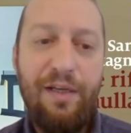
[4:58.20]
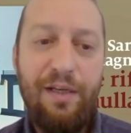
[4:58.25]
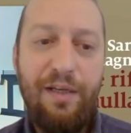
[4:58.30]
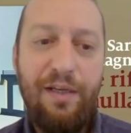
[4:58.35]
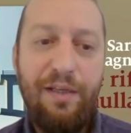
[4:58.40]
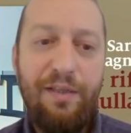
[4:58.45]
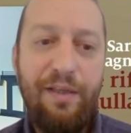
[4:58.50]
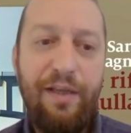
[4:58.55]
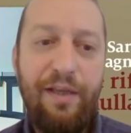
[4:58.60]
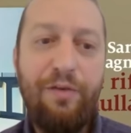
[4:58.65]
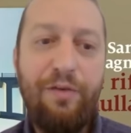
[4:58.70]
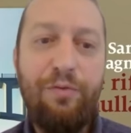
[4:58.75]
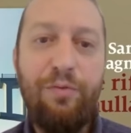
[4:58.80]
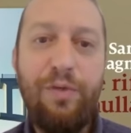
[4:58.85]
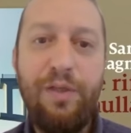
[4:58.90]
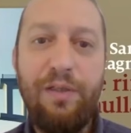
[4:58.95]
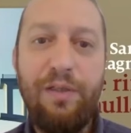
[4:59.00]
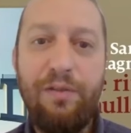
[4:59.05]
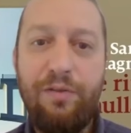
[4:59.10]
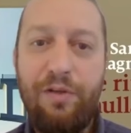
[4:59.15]
they
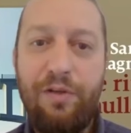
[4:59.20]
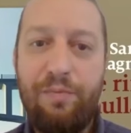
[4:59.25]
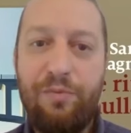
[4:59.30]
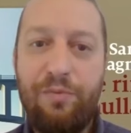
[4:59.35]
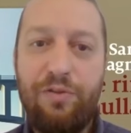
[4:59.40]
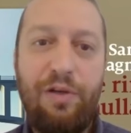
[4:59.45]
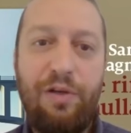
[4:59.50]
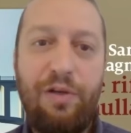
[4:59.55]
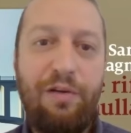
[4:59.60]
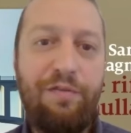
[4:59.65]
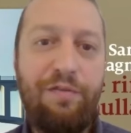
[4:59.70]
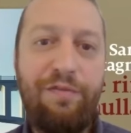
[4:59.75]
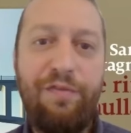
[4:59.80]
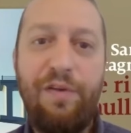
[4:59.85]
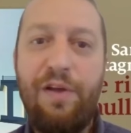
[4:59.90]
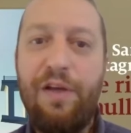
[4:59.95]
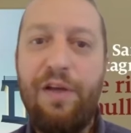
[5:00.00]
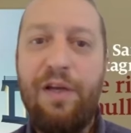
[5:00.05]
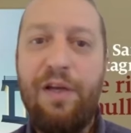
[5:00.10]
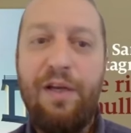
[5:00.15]
could in terms of
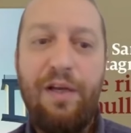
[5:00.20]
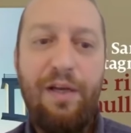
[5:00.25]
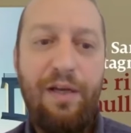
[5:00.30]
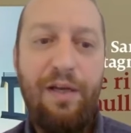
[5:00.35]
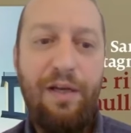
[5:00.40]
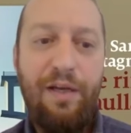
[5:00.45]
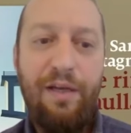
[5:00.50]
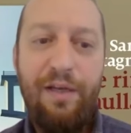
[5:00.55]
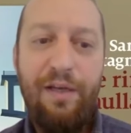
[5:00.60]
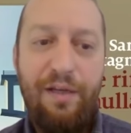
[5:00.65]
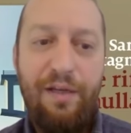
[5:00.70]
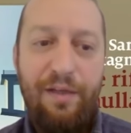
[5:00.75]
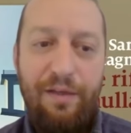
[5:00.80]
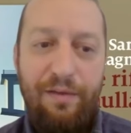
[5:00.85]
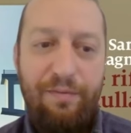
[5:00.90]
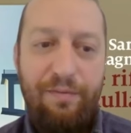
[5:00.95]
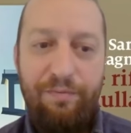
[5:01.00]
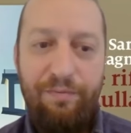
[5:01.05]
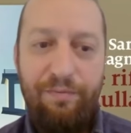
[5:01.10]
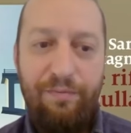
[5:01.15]

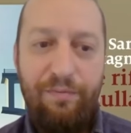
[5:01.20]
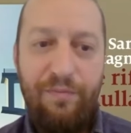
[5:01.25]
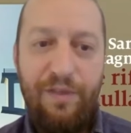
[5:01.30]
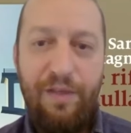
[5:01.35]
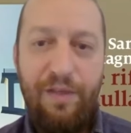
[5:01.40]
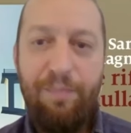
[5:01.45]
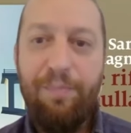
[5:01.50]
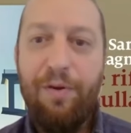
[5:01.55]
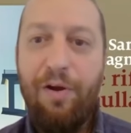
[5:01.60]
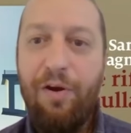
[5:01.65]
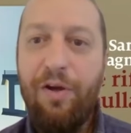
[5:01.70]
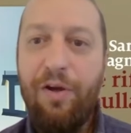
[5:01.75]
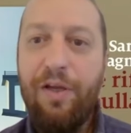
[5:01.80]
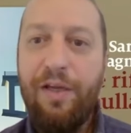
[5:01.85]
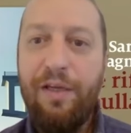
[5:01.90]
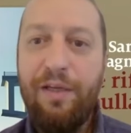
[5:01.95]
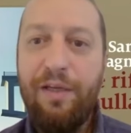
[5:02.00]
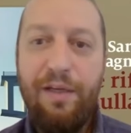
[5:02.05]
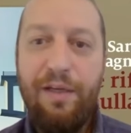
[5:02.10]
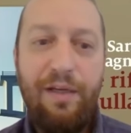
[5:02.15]

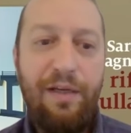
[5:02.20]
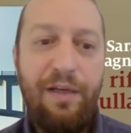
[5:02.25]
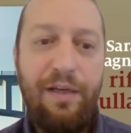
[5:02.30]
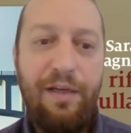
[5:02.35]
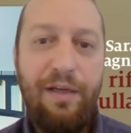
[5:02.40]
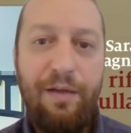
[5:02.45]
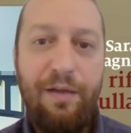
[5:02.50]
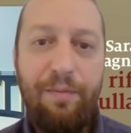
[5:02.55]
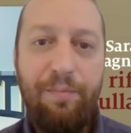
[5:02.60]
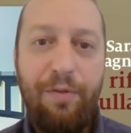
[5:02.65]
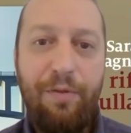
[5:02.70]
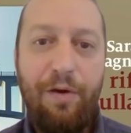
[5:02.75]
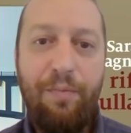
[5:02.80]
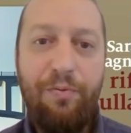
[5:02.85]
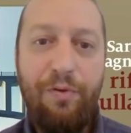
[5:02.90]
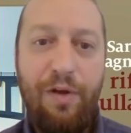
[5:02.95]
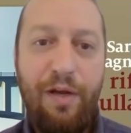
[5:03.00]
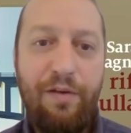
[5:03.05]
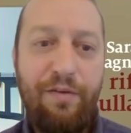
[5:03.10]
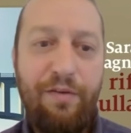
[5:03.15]
deploying
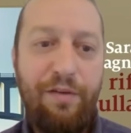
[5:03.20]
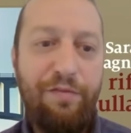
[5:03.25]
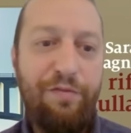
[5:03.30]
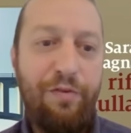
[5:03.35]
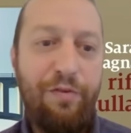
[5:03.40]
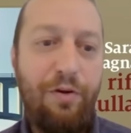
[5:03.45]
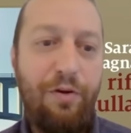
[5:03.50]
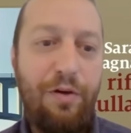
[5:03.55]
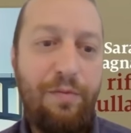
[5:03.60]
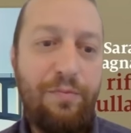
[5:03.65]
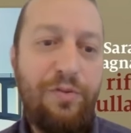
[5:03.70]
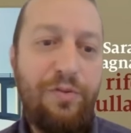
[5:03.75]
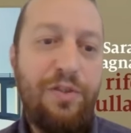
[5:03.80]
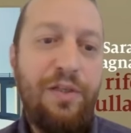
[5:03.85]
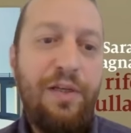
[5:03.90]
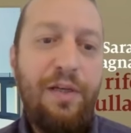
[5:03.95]
popular reforms,